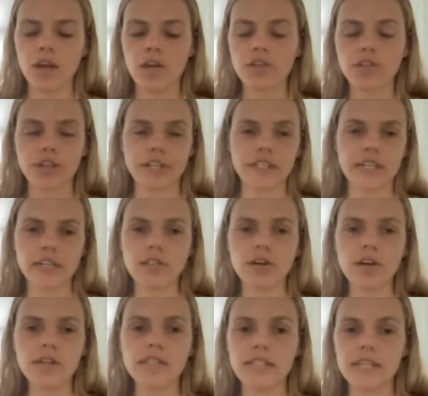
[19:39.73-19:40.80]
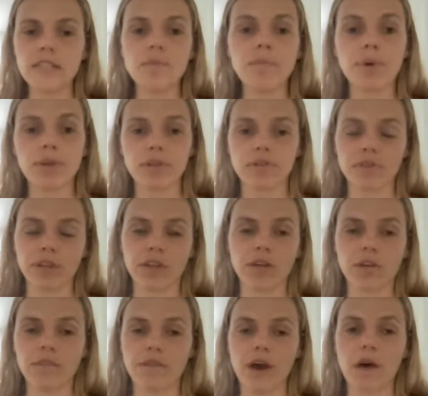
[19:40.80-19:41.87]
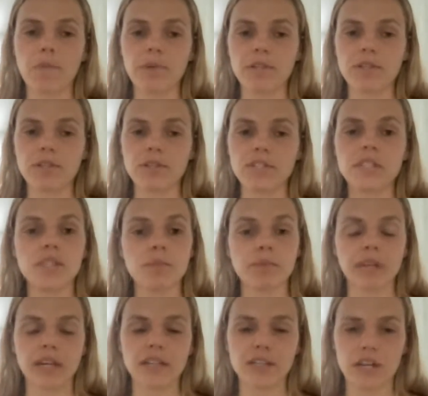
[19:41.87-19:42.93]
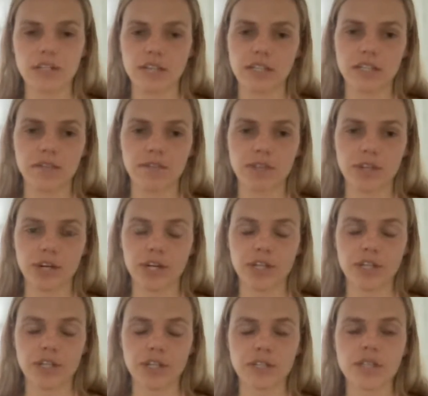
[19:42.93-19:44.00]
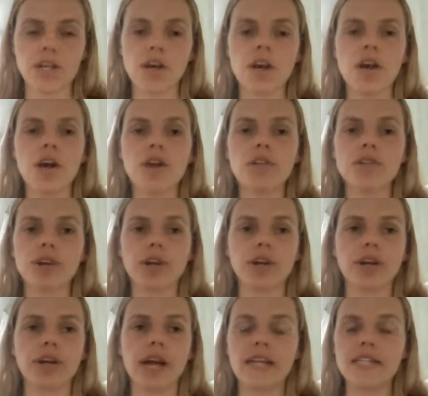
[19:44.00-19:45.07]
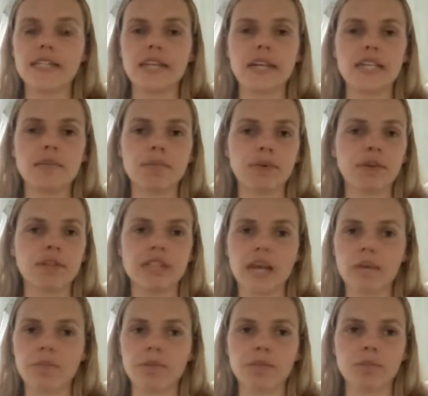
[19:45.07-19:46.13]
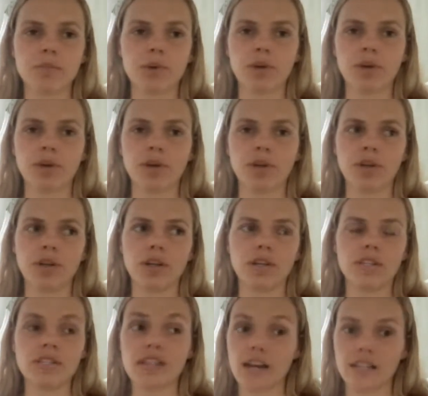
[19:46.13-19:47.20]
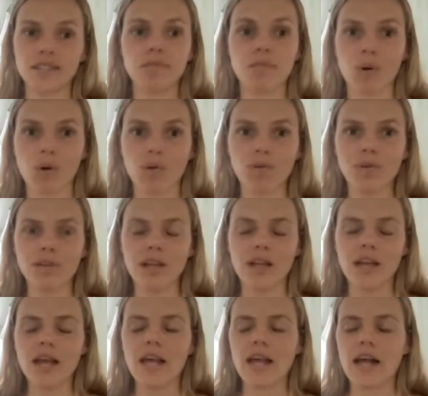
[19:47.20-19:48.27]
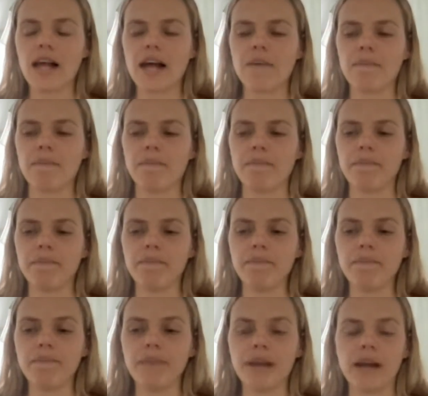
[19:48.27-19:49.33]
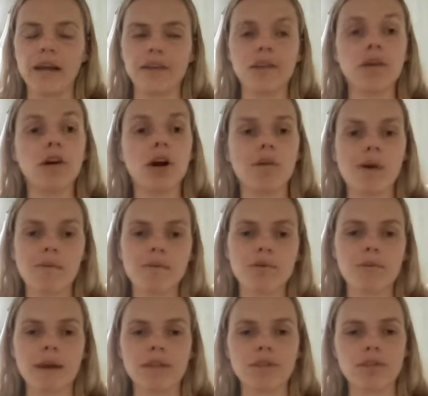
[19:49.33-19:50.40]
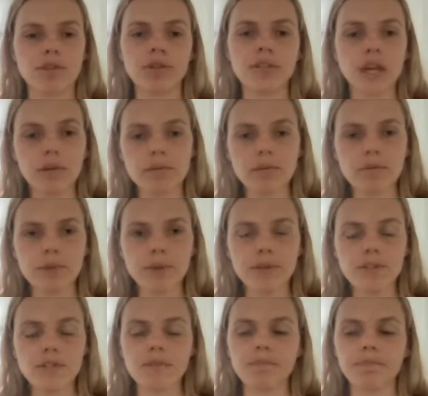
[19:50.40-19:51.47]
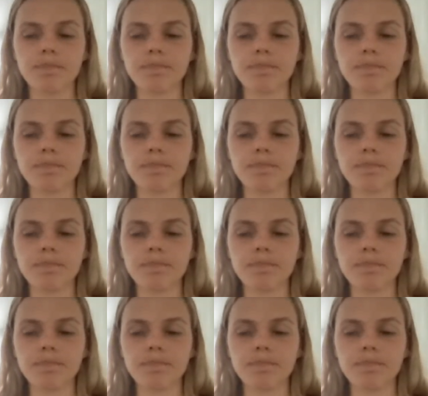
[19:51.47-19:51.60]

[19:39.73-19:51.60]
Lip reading: during detox. These are both really good for helping to stimulate digestive secretions. So a teaspoon, tablespoon, start small. You can go up to about 2 tablespoons,